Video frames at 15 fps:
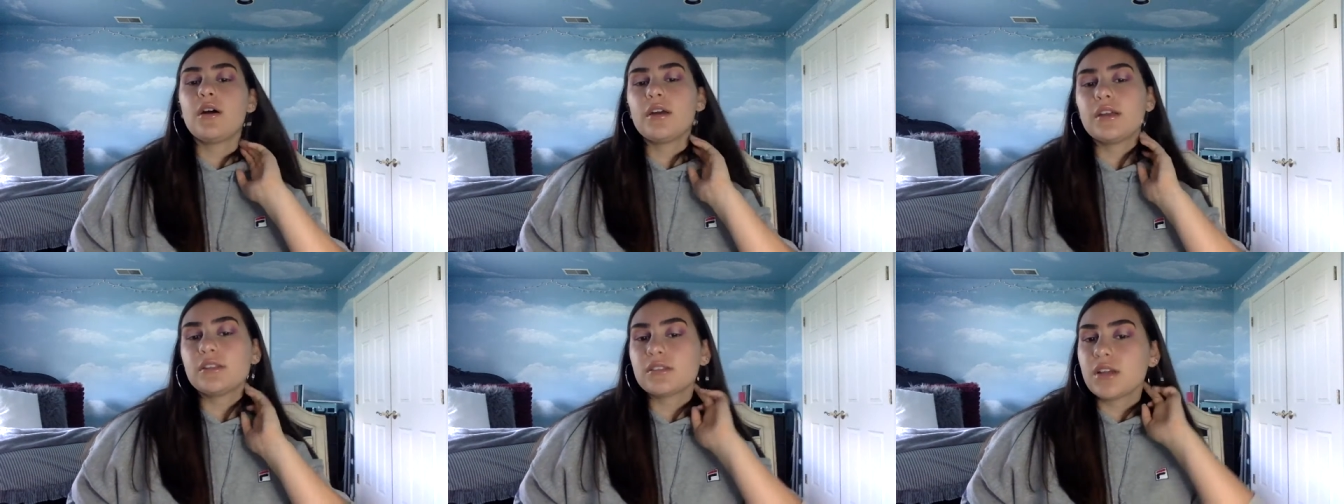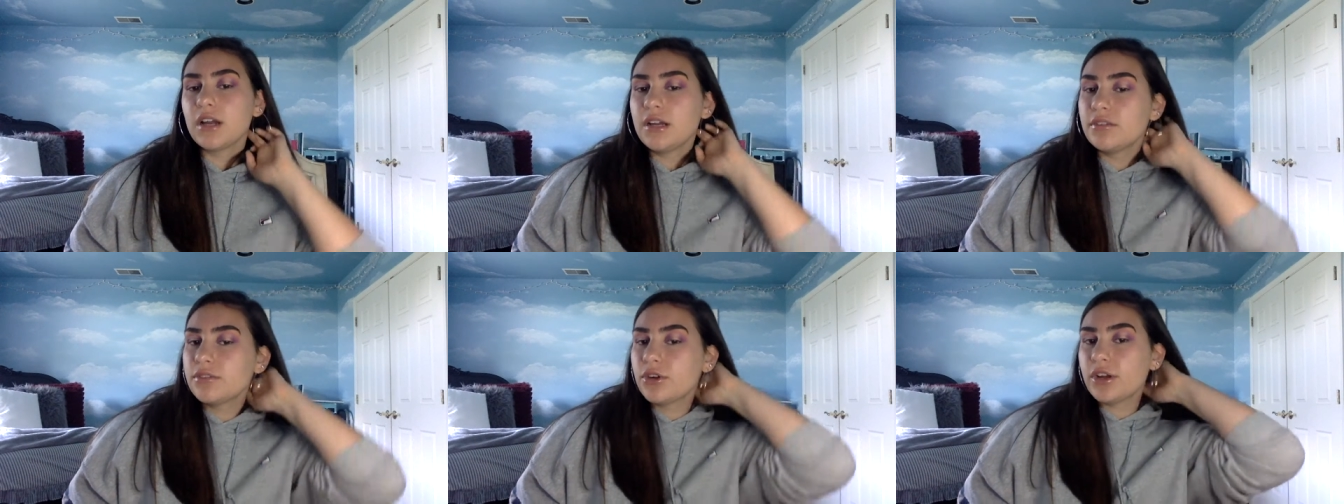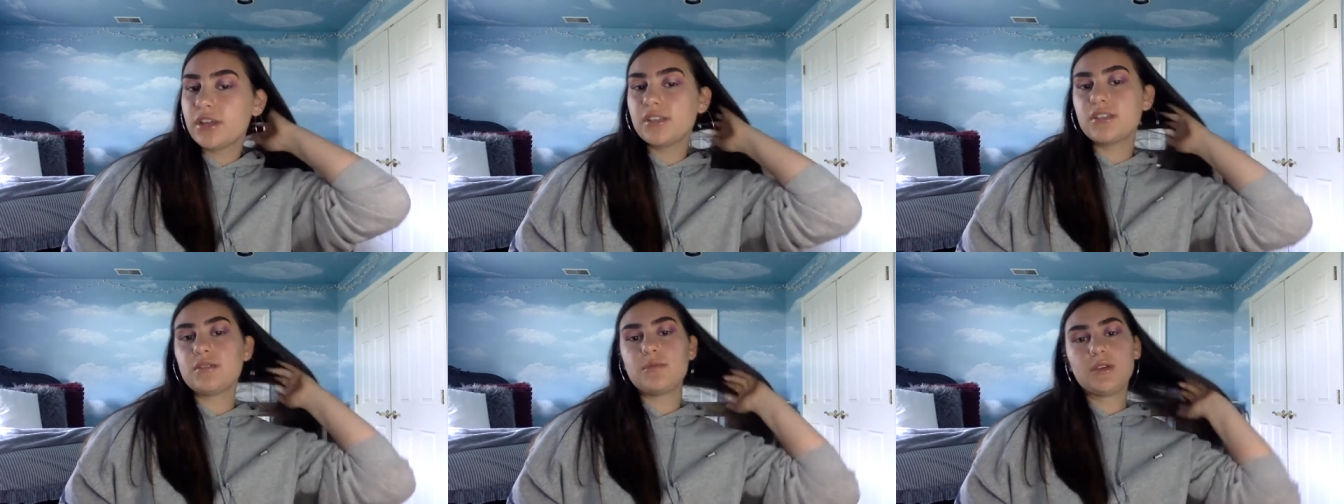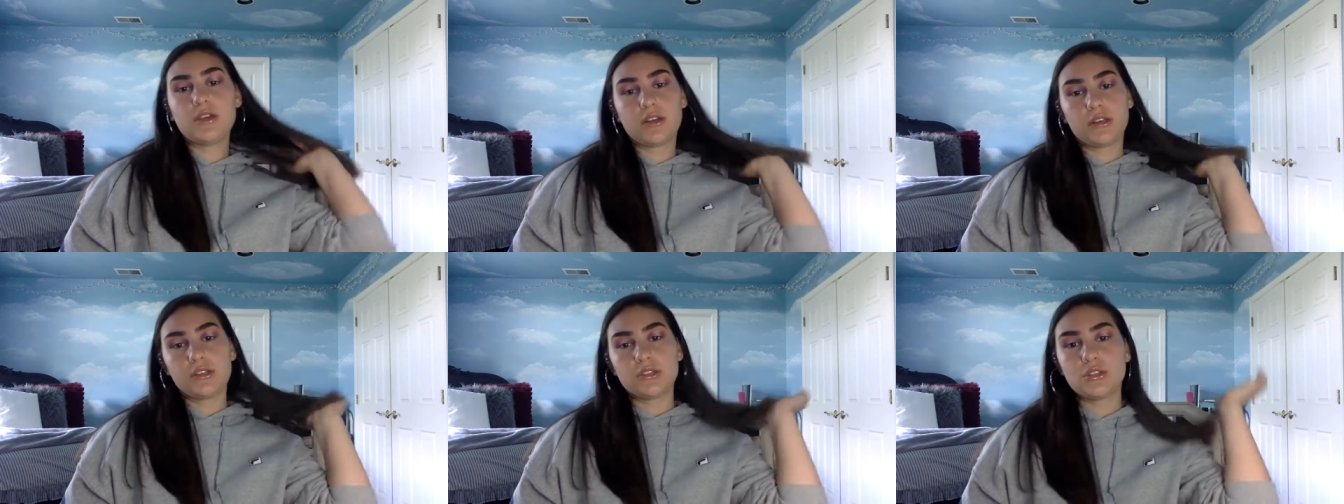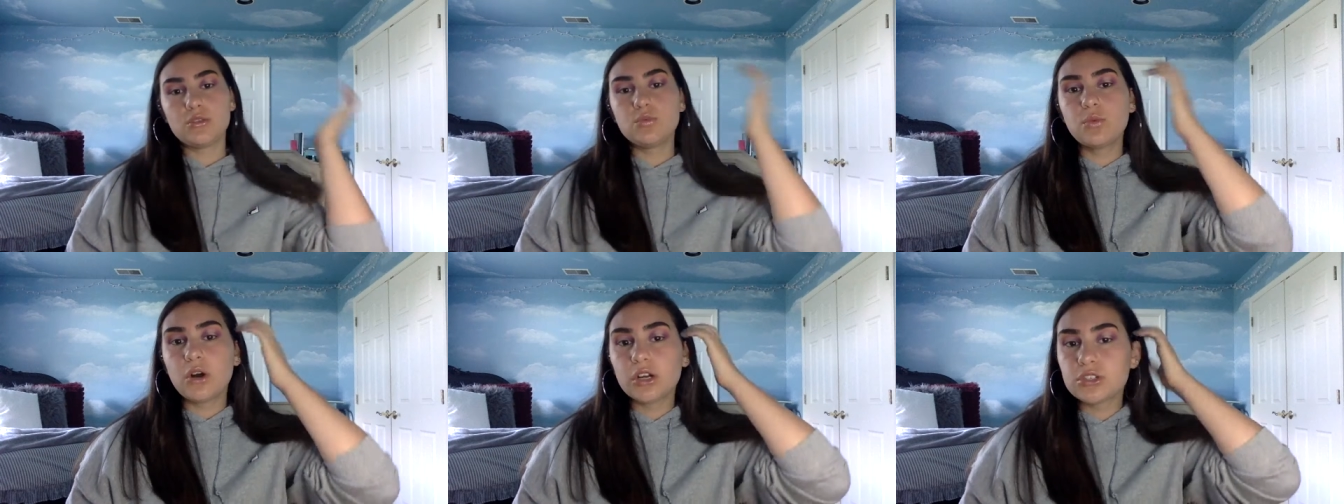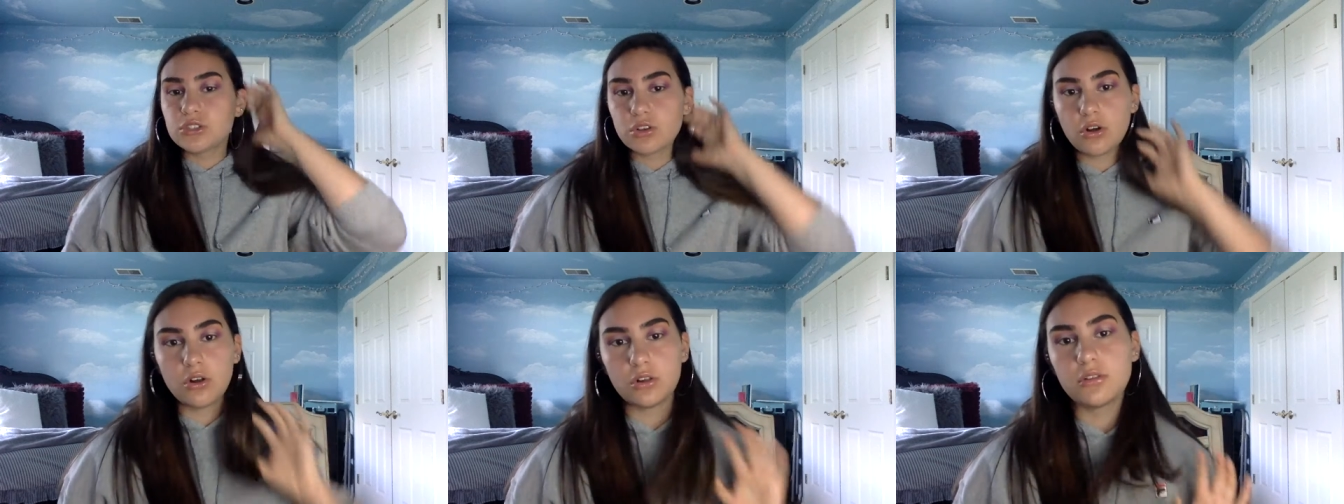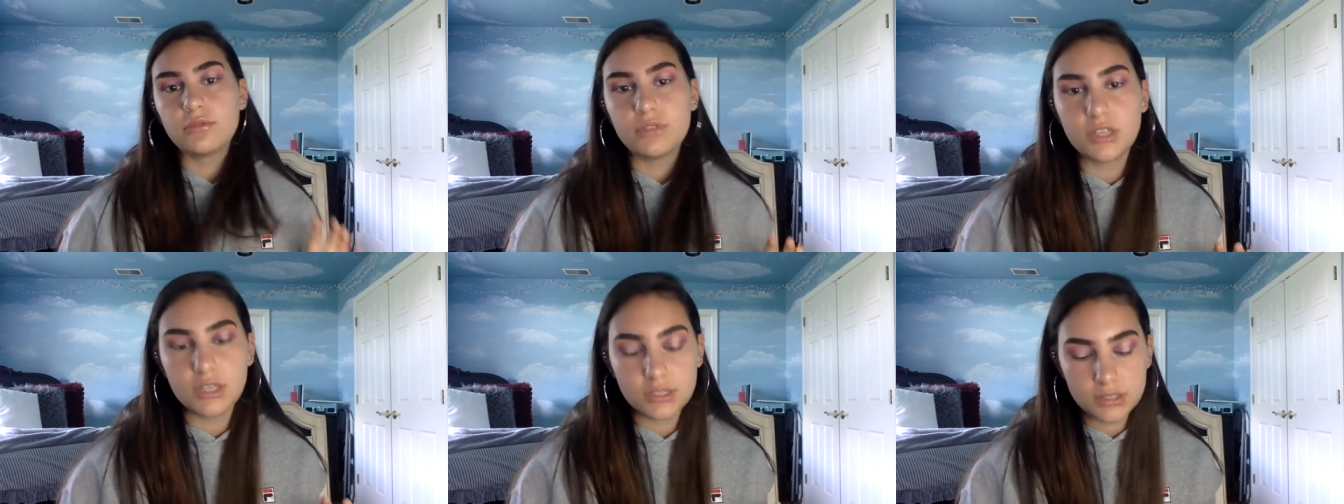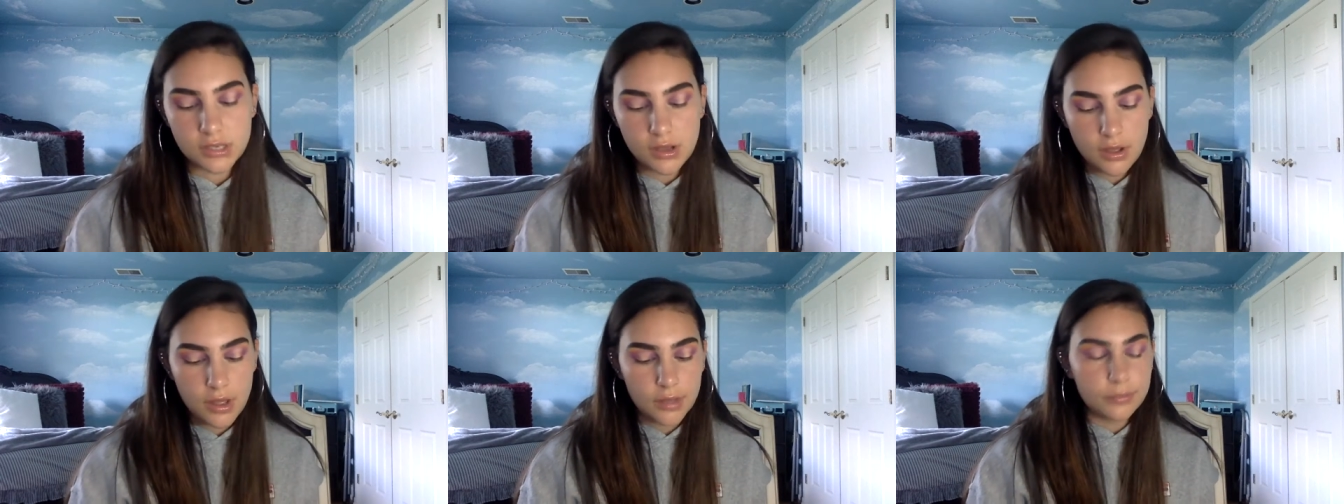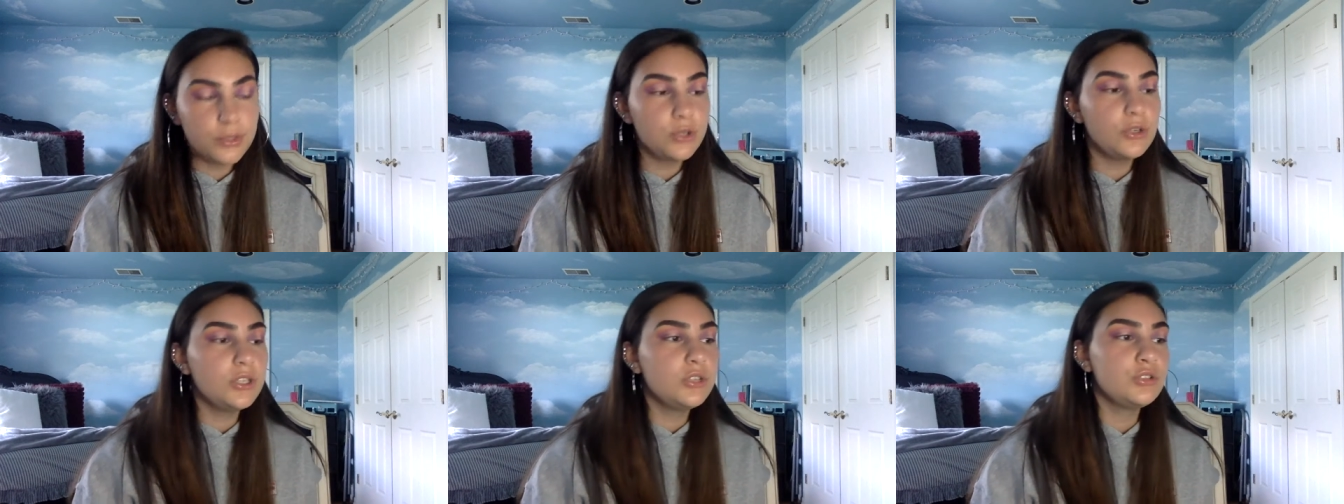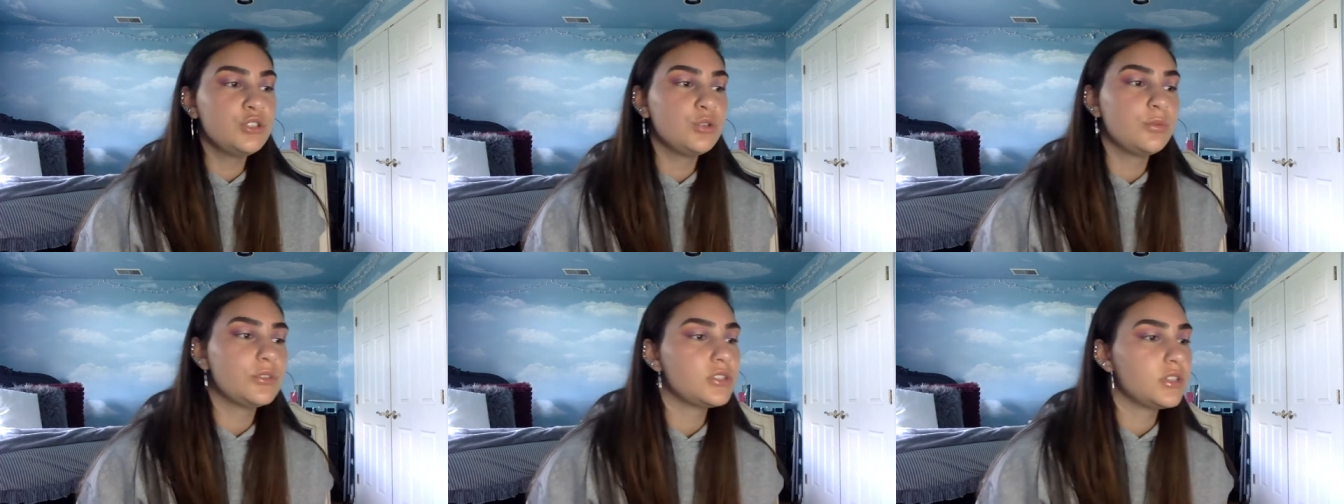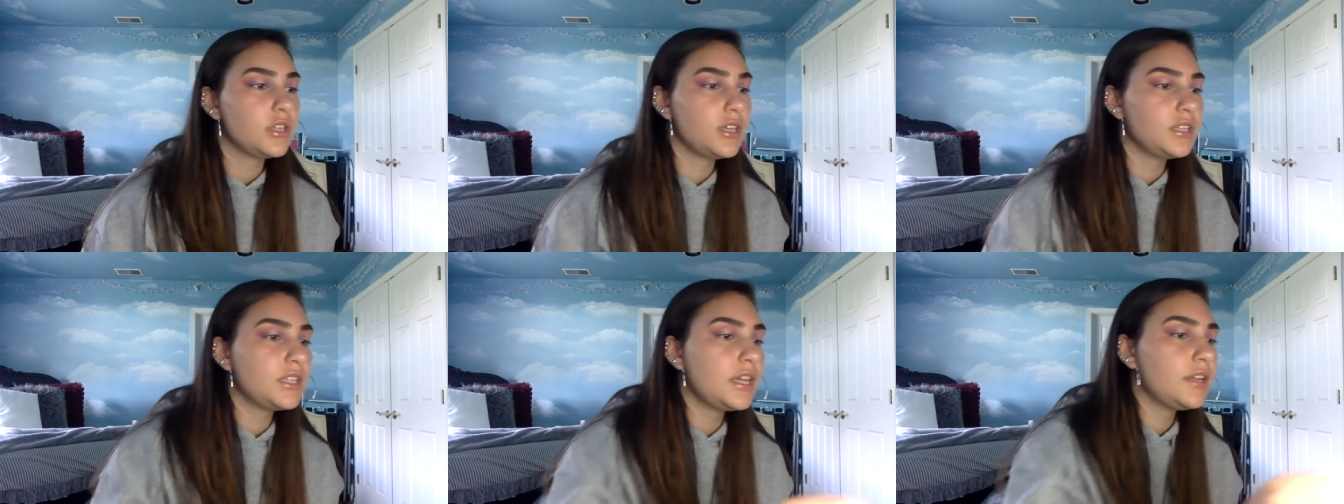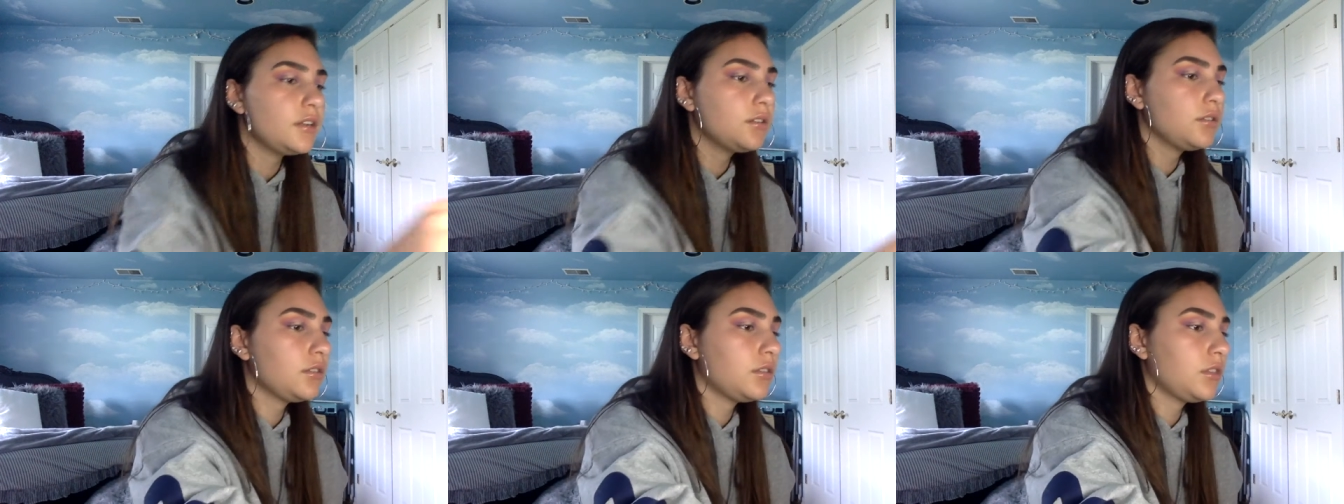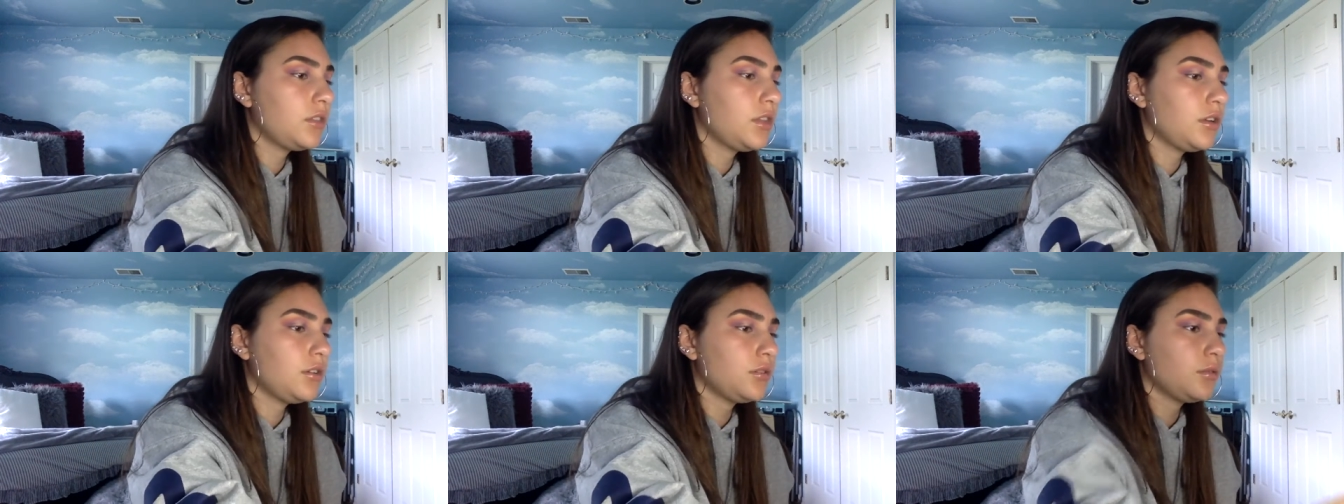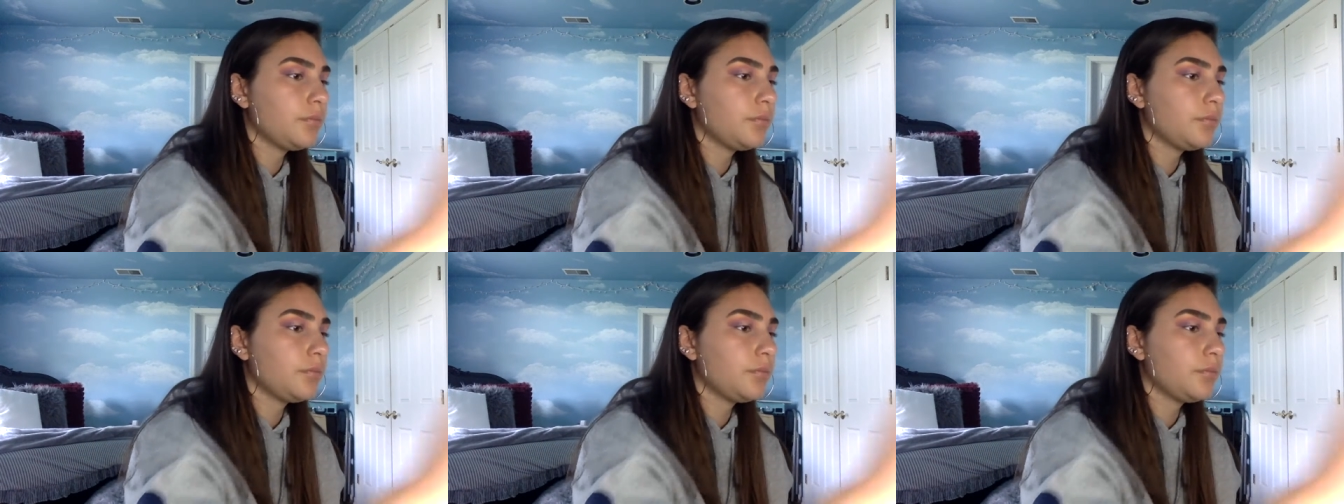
it's kind of crazy because you watch all of these beauty YouTubers and they get their